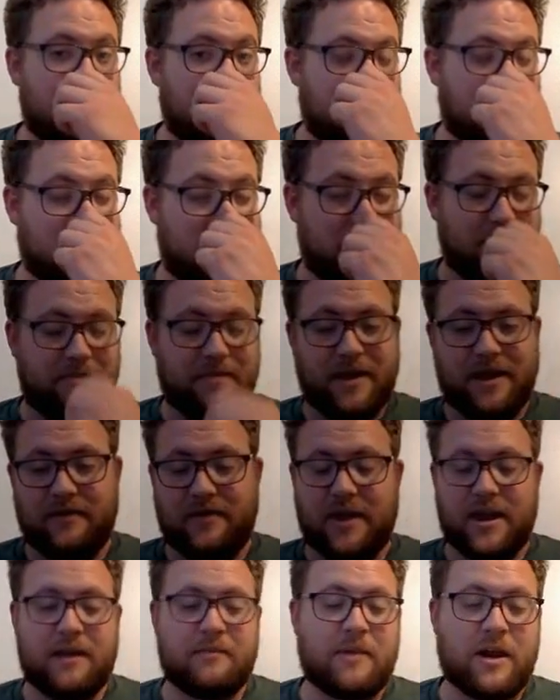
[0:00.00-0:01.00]
Um, and
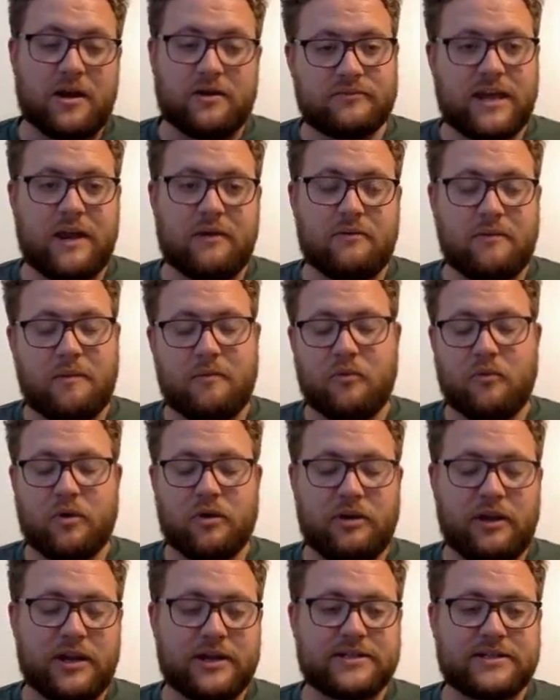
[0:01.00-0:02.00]
then I'm not, can't remember
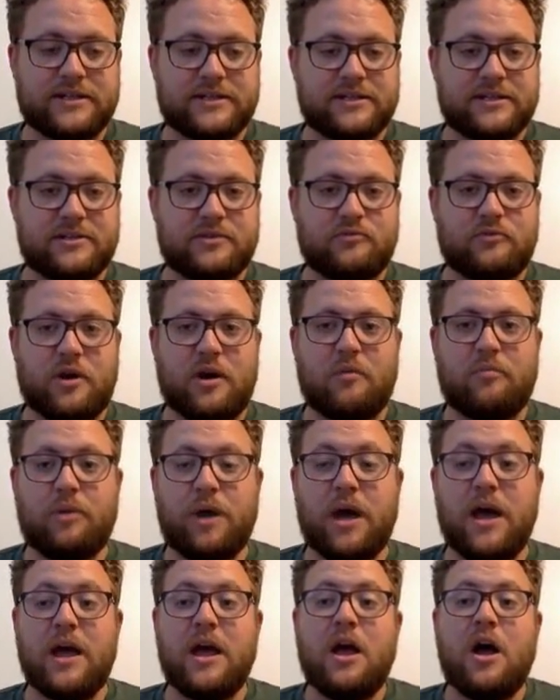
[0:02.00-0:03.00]
where Linux is as well.
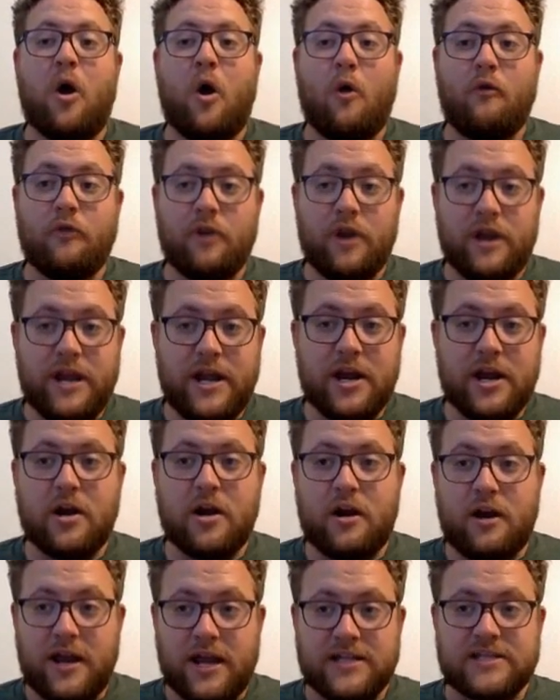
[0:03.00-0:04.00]
But over
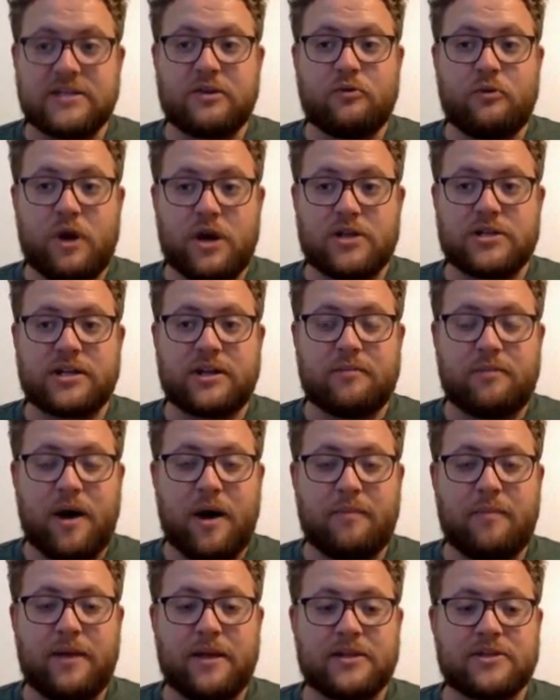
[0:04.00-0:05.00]
here is where it's going to
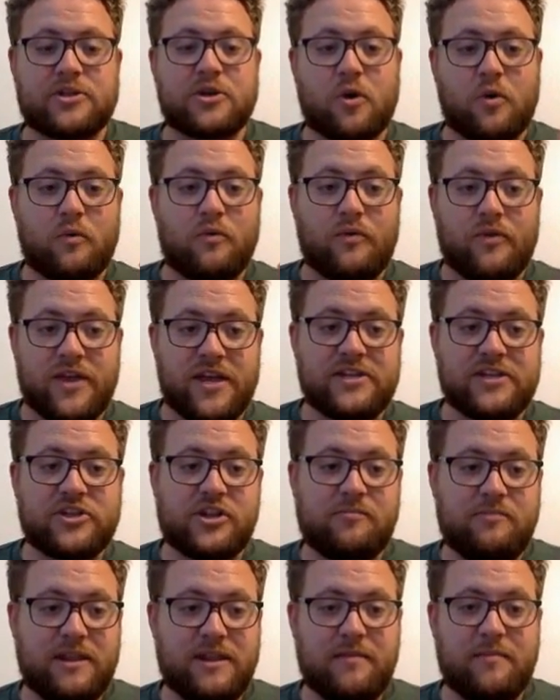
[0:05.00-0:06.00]
pop in. So this
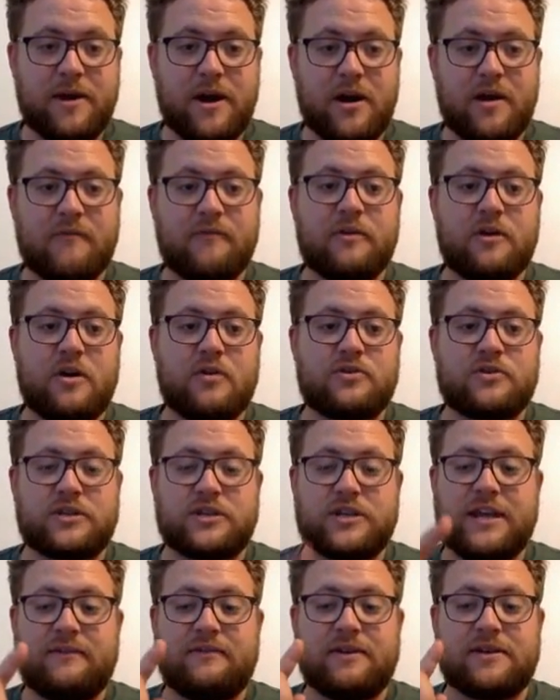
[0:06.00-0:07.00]
should be the bare enough code to
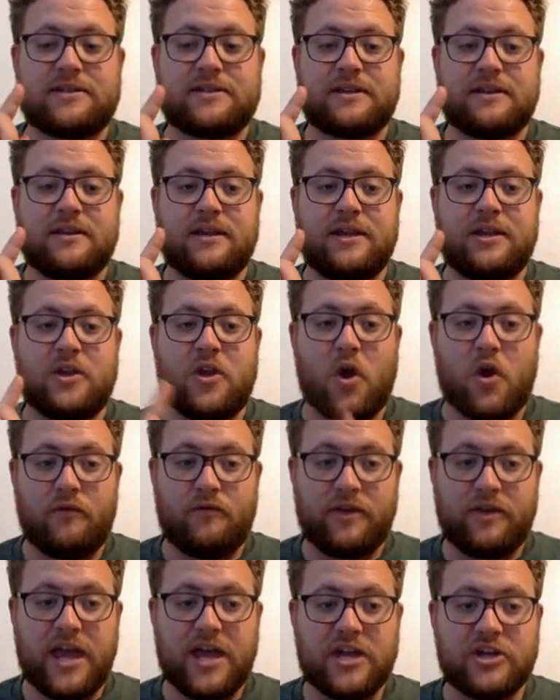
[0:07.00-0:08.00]
give us the
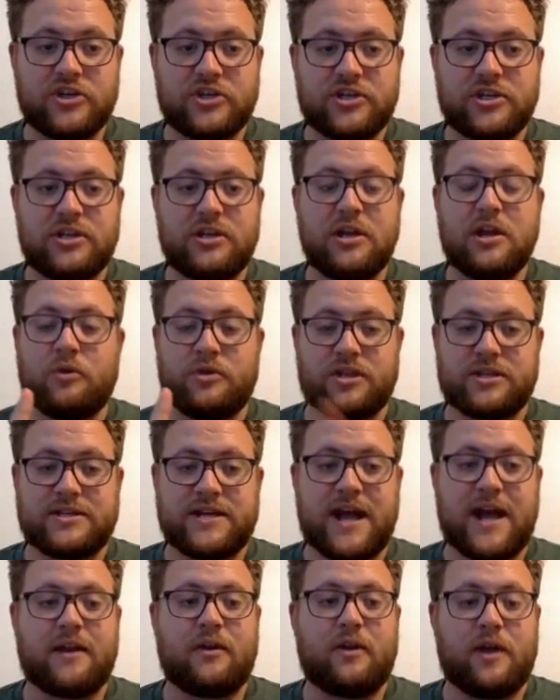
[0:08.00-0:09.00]
notification with the
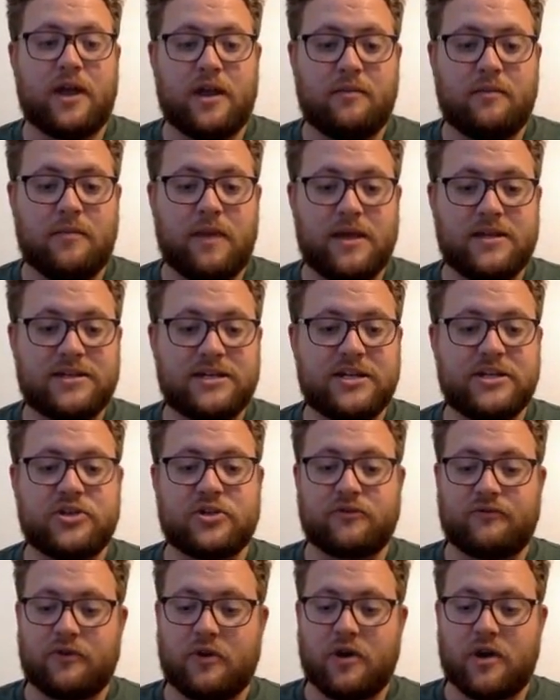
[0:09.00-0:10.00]
title and the message.
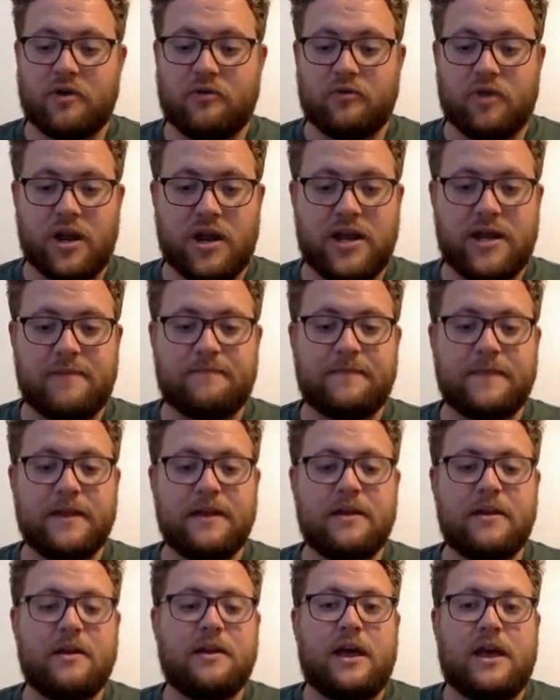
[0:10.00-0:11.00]
So if I go ahead and run it,
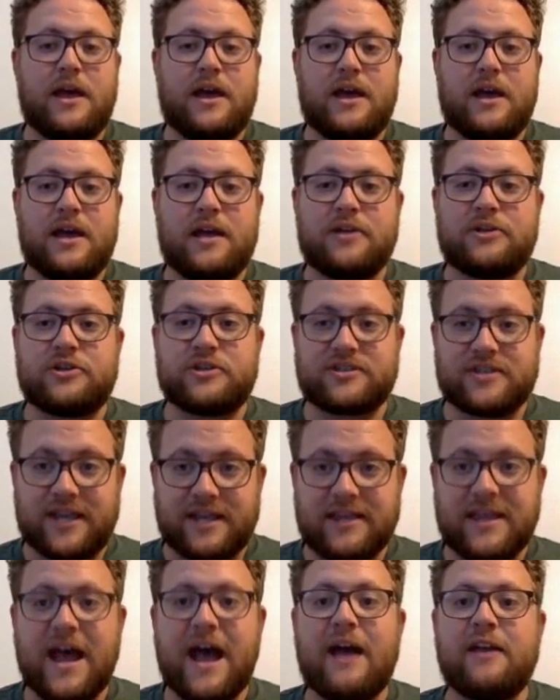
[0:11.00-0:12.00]
and just
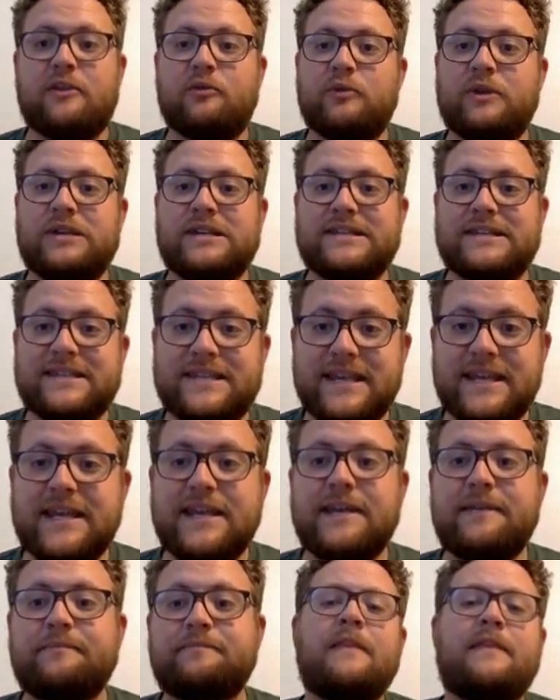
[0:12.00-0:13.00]
like that, we
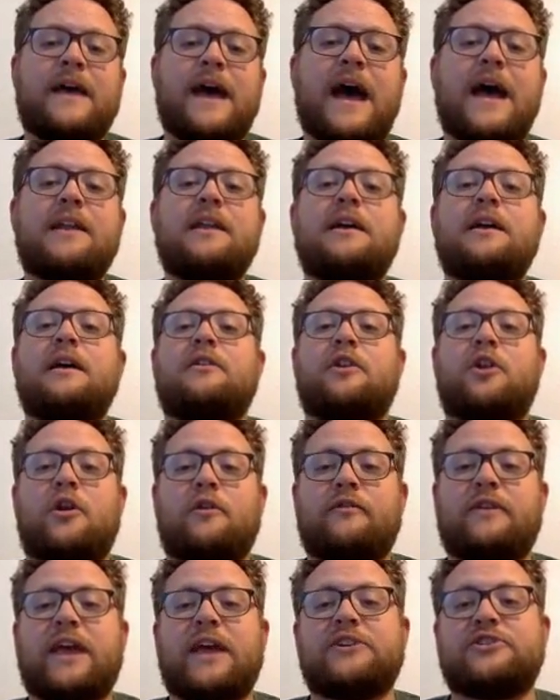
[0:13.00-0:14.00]
see that the
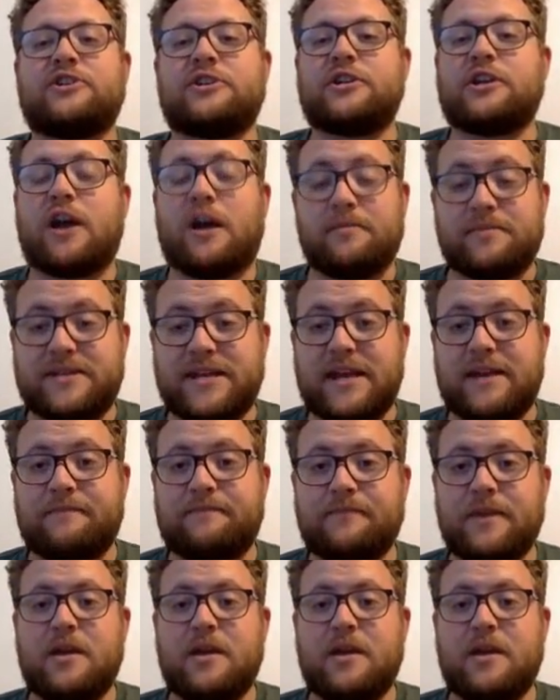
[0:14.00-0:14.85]
notification comes in.